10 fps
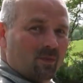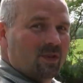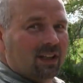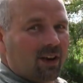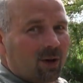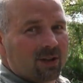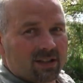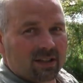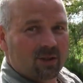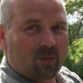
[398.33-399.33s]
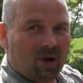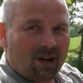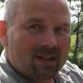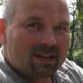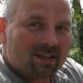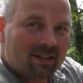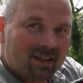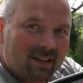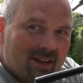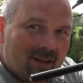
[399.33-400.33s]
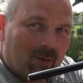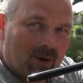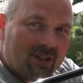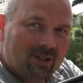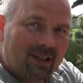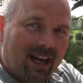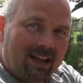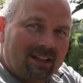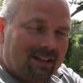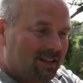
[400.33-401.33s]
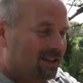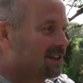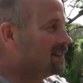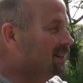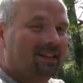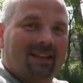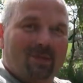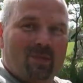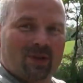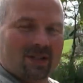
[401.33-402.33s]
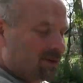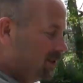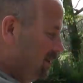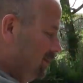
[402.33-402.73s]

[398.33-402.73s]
really honestly surprised what a good line this little thing puts out.